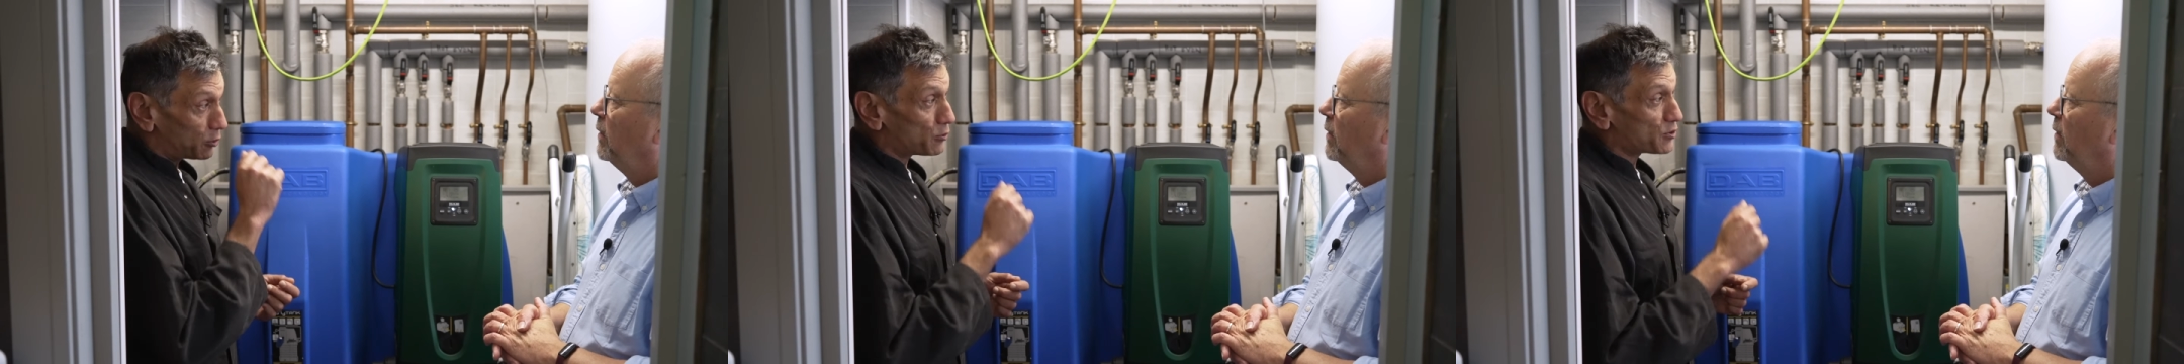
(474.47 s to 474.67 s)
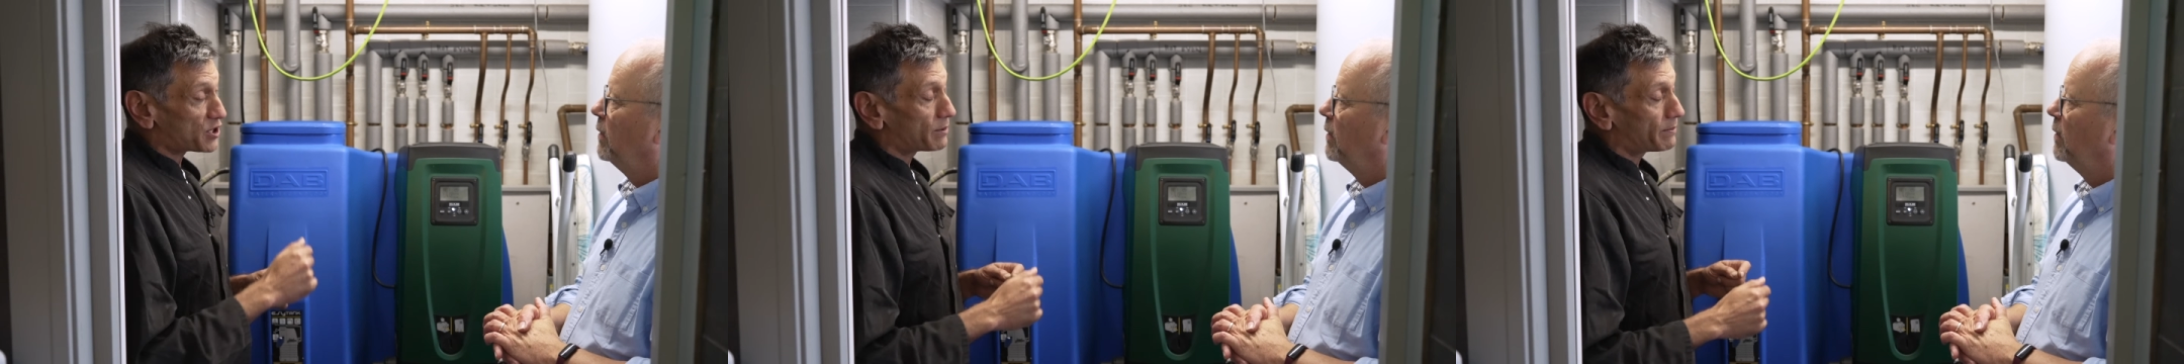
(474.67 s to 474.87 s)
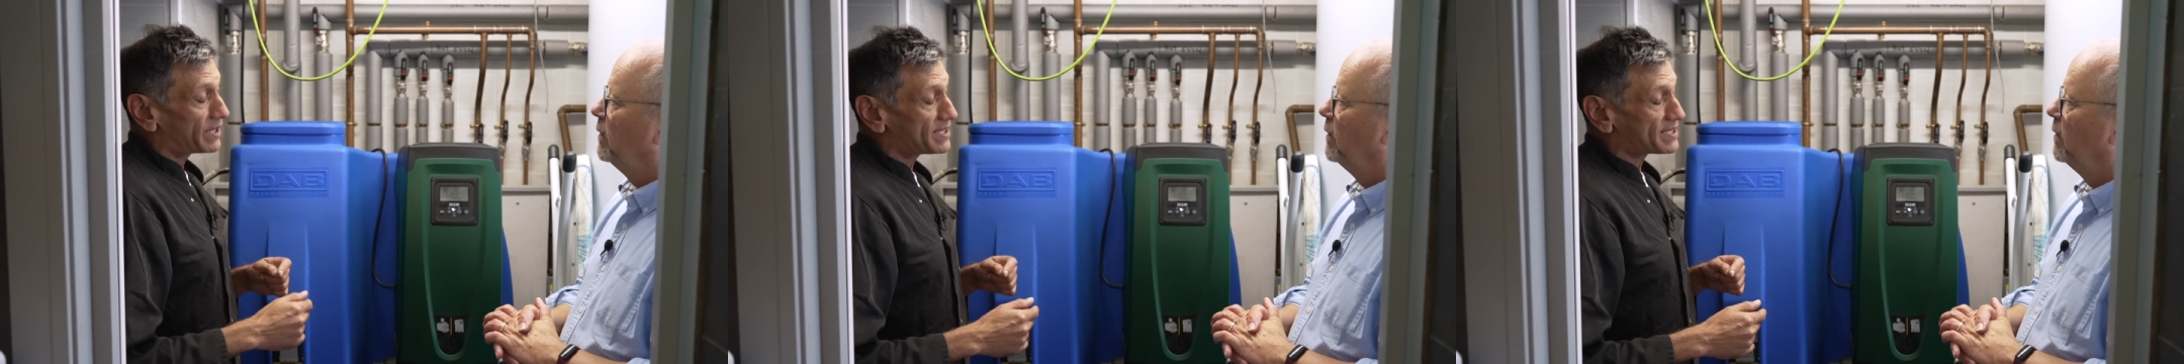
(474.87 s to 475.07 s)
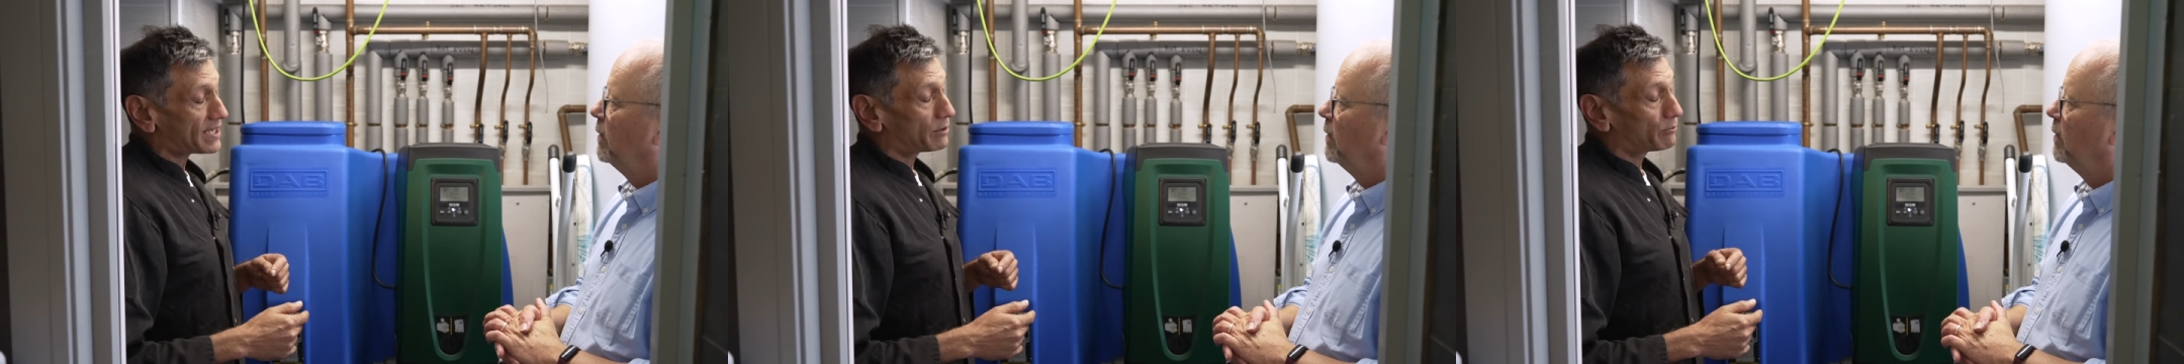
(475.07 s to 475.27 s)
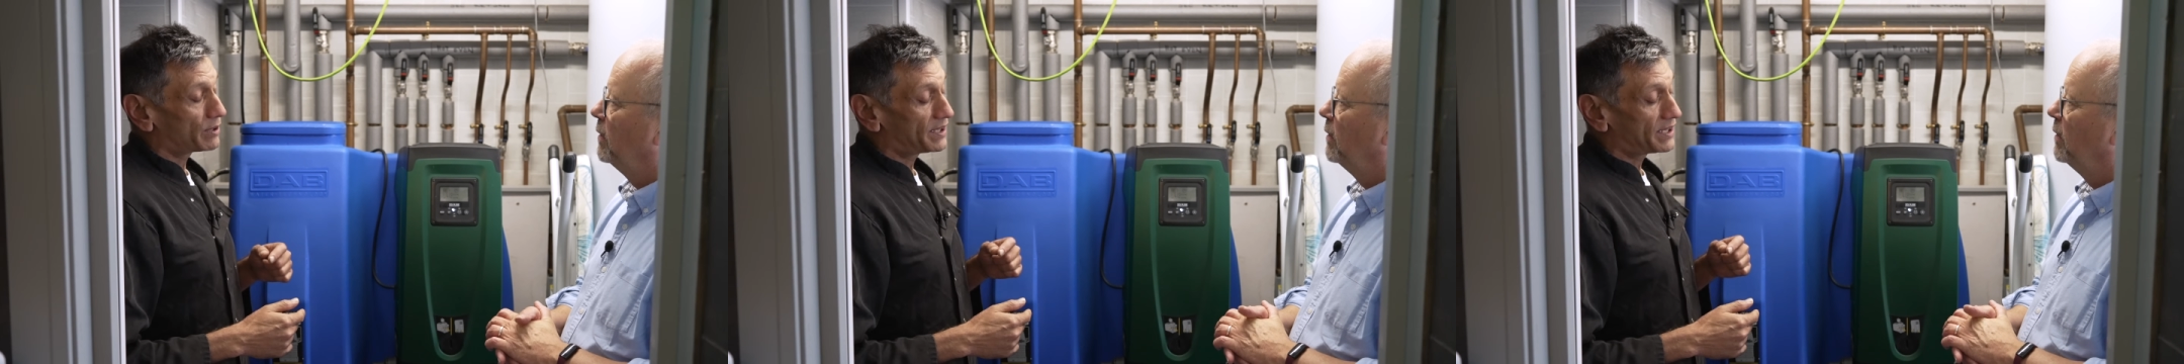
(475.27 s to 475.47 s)
also means
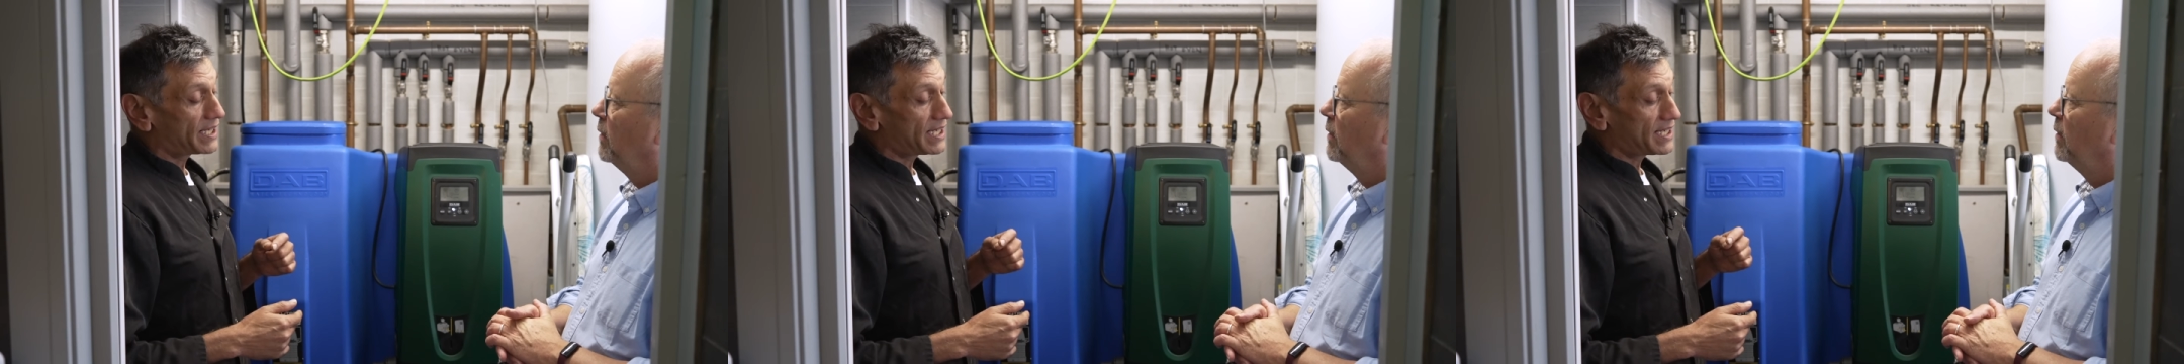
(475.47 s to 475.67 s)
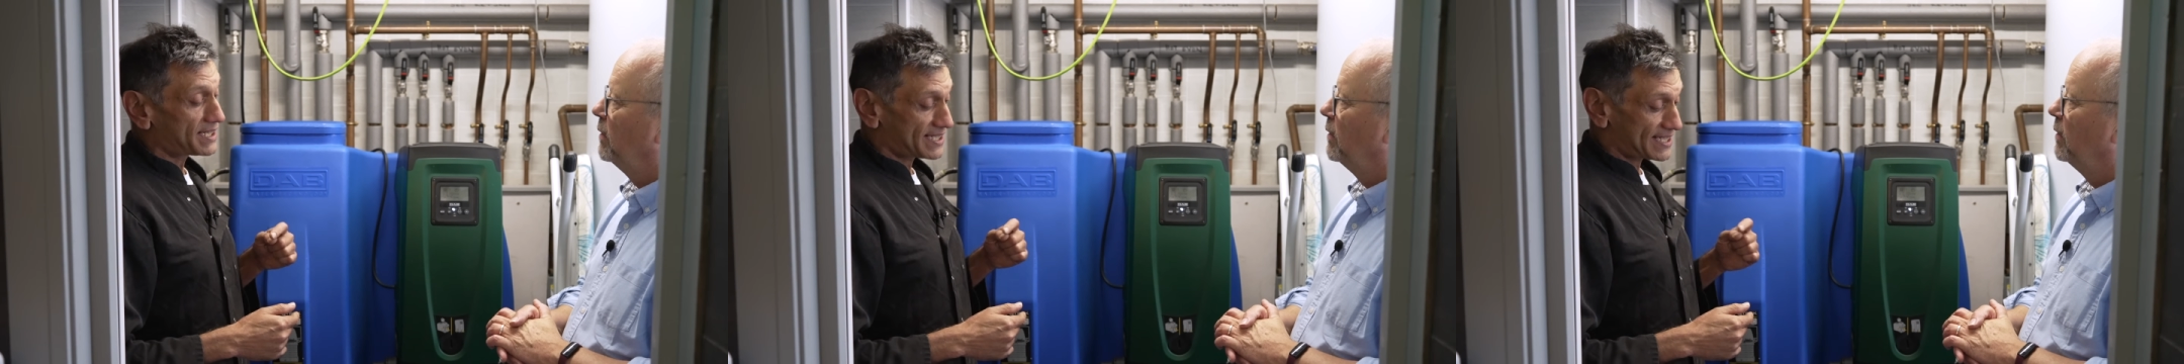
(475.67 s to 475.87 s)
that with the